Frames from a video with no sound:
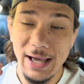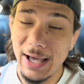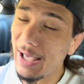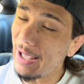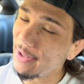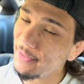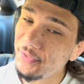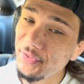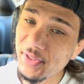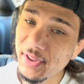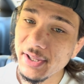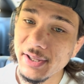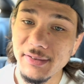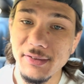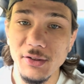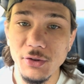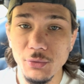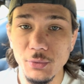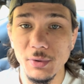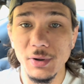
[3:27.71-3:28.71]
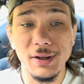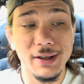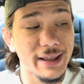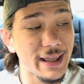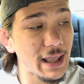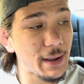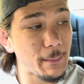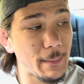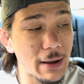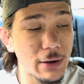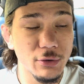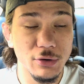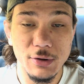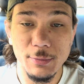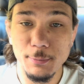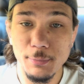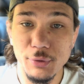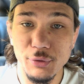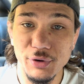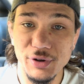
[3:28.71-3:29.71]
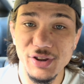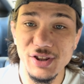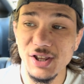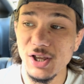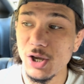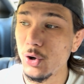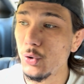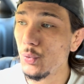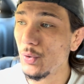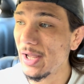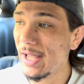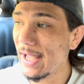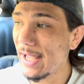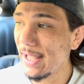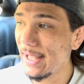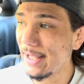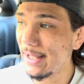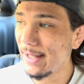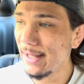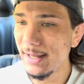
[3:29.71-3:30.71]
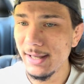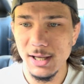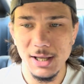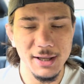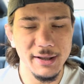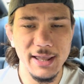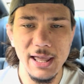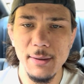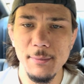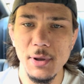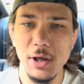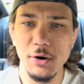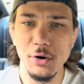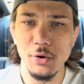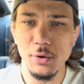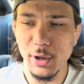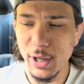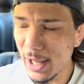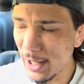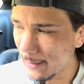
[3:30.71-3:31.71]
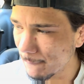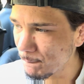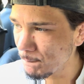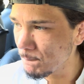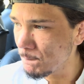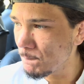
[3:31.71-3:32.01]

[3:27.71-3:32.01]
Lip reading: I think this one came out pretty okay. It came out okay.